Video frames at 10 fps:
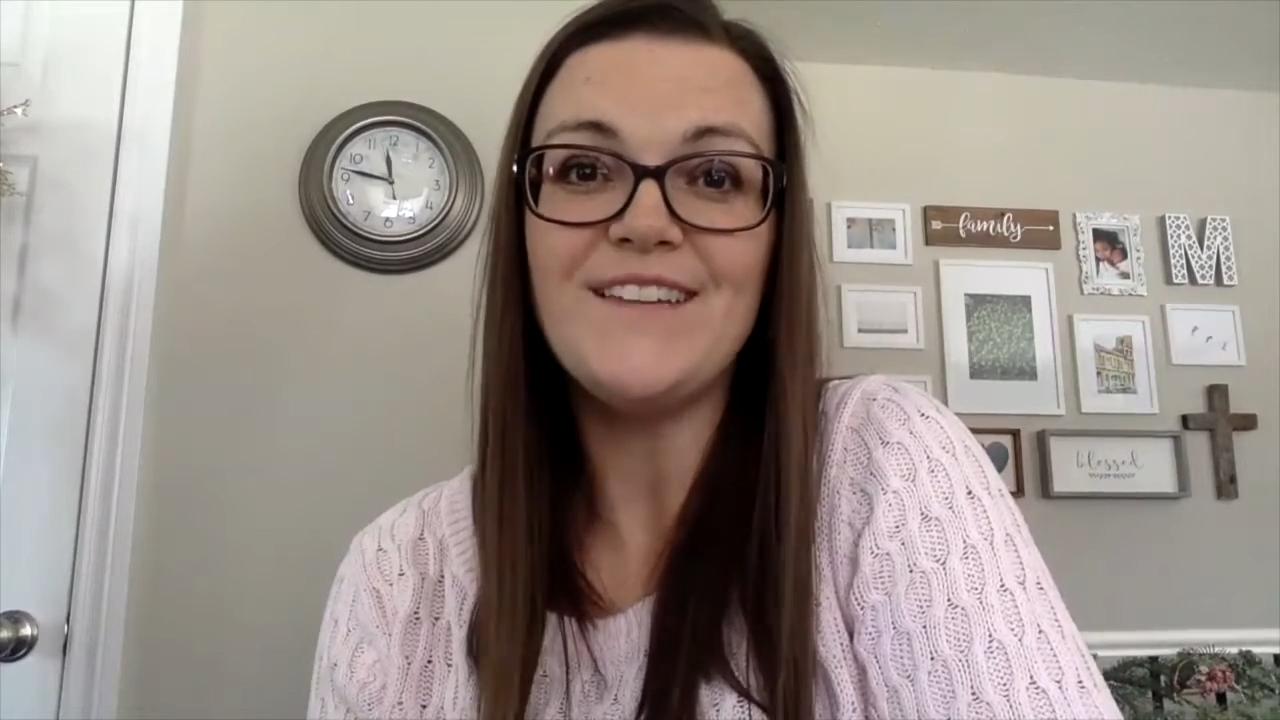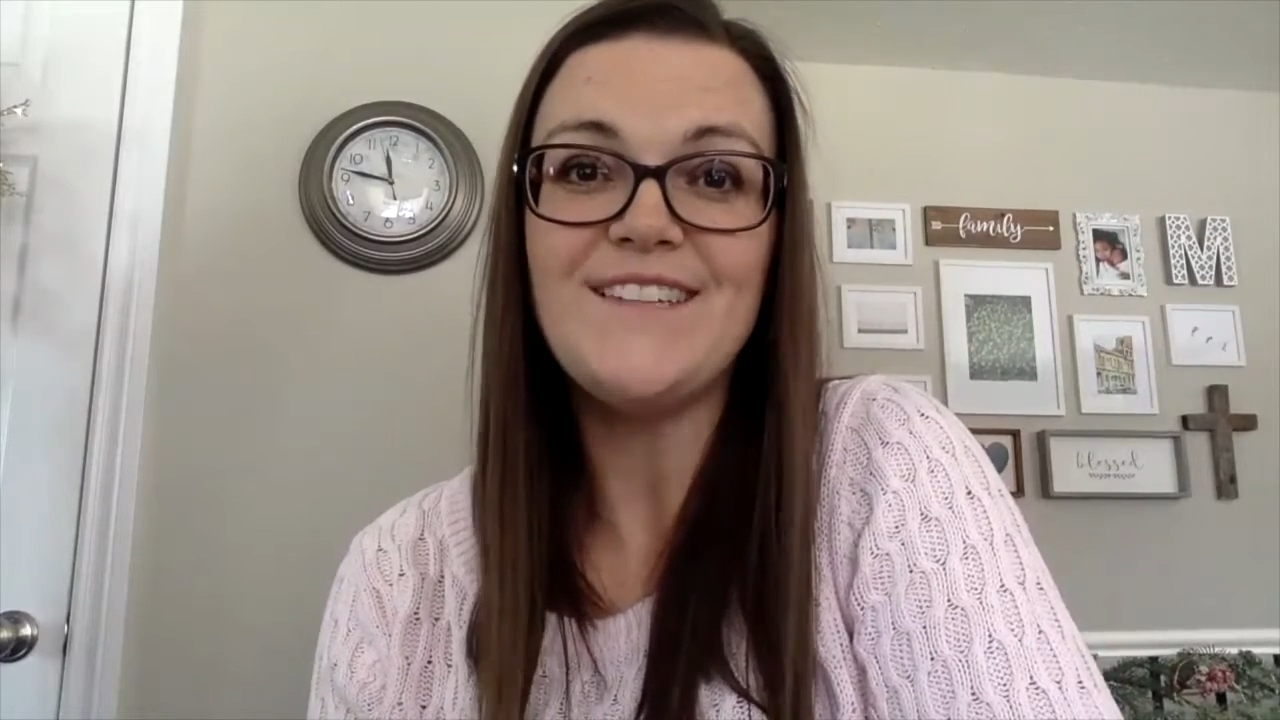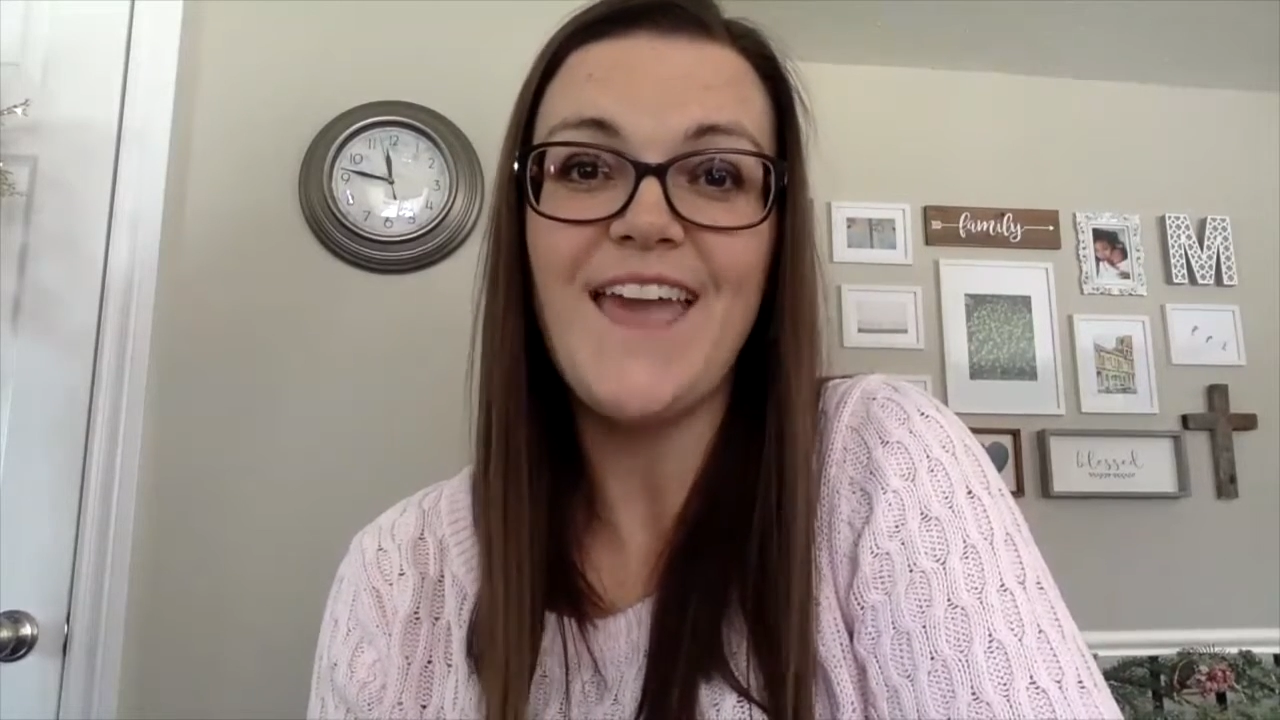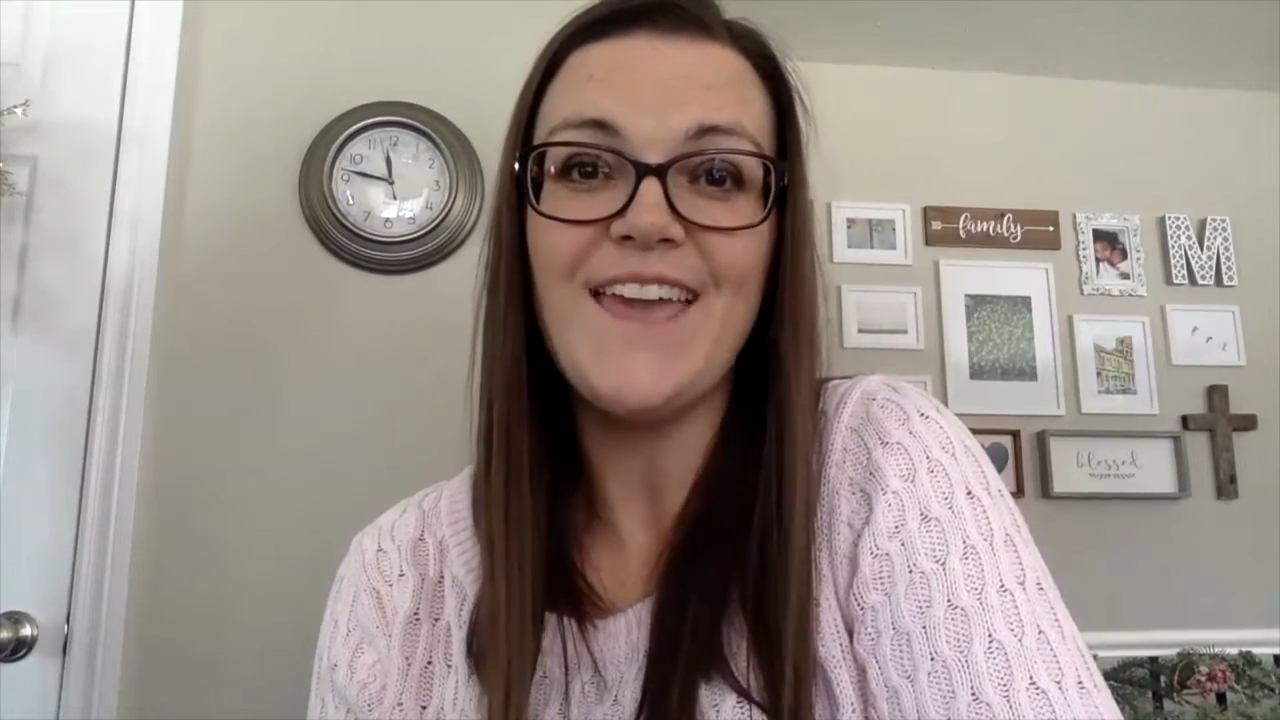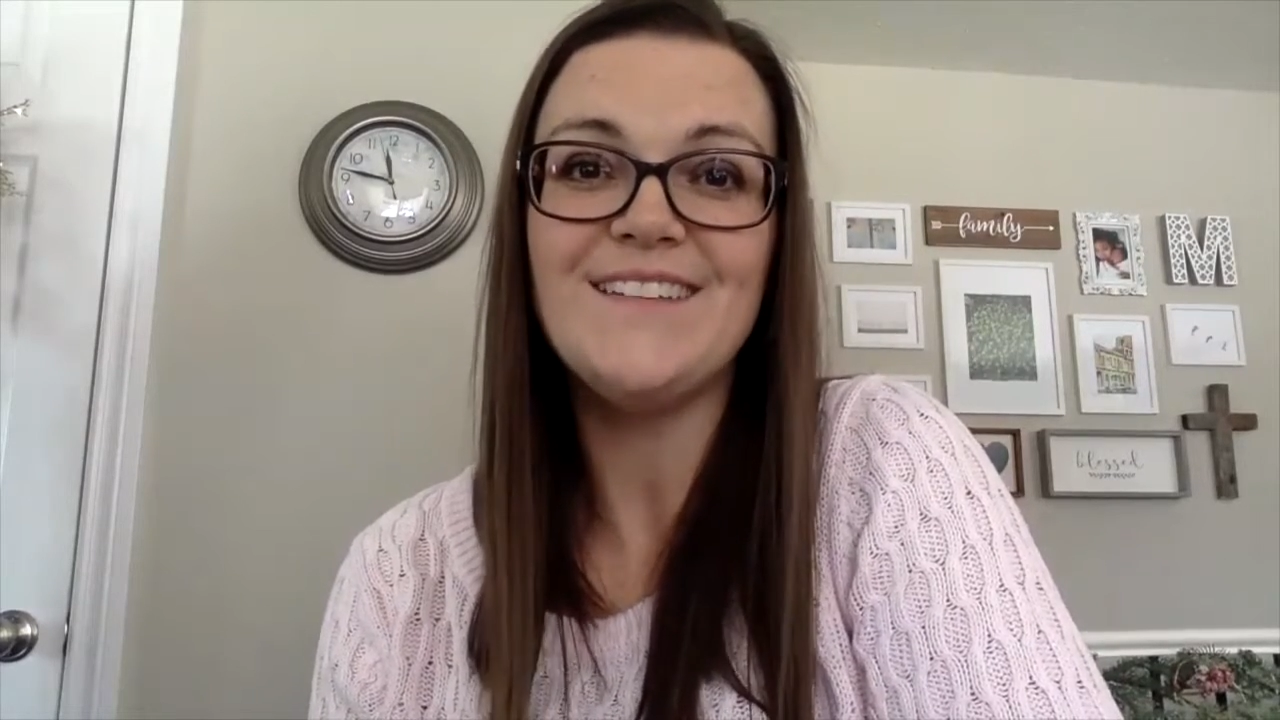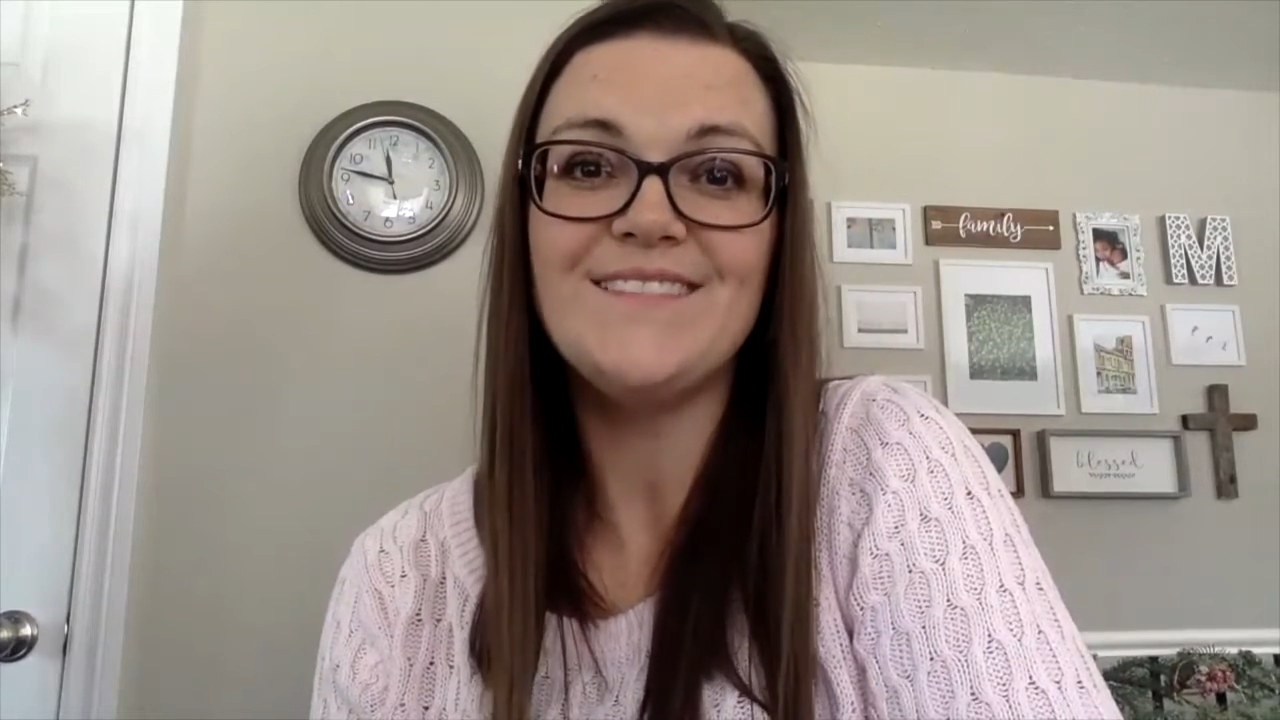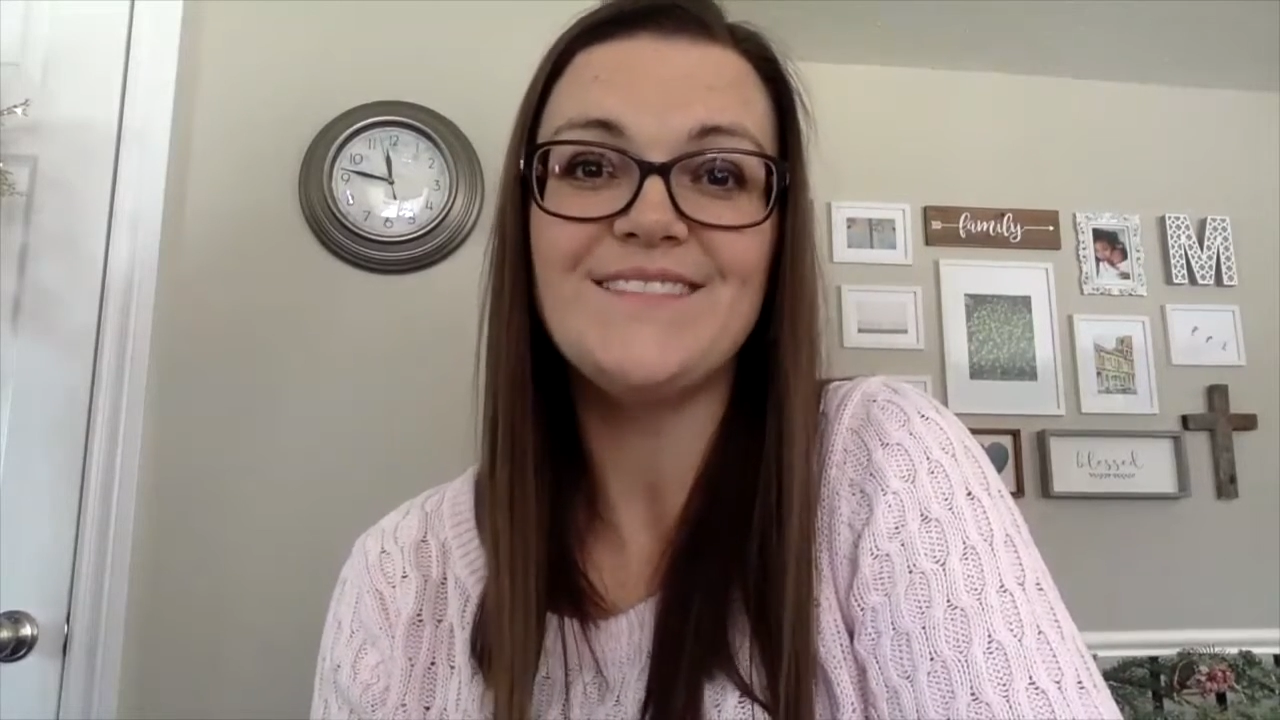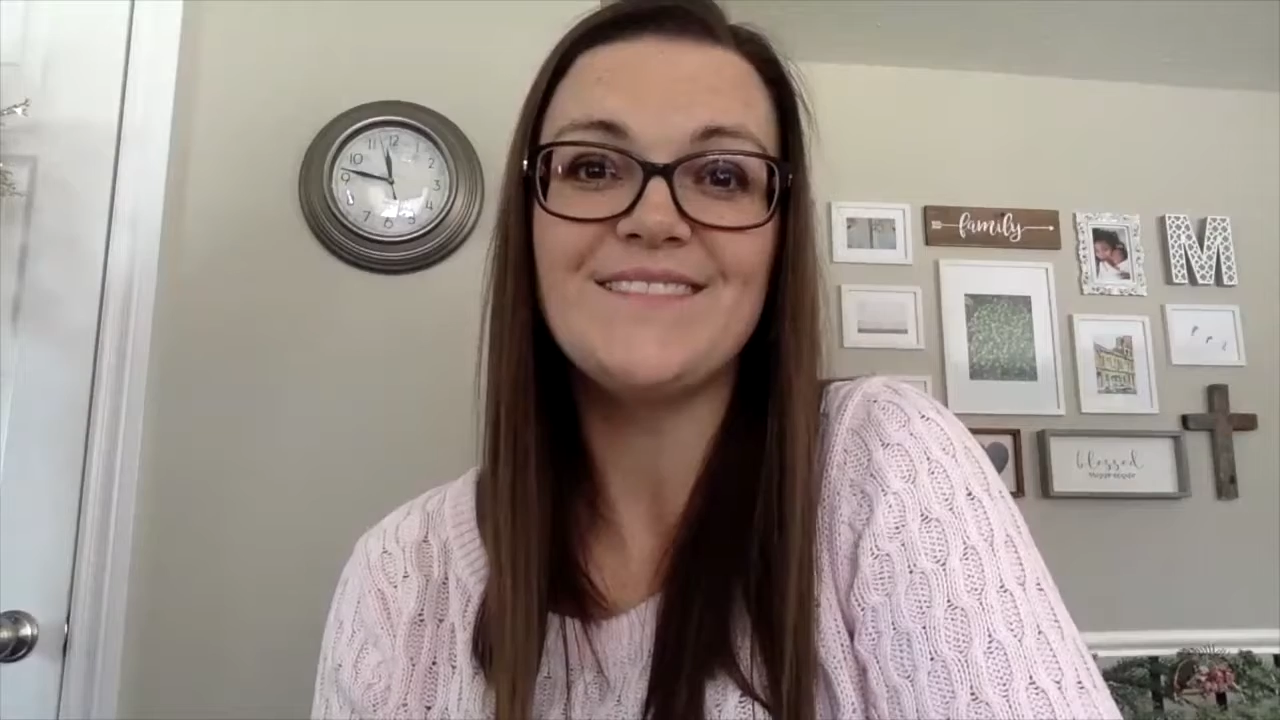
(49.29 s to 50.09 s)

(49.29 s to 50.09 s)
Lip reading: great day.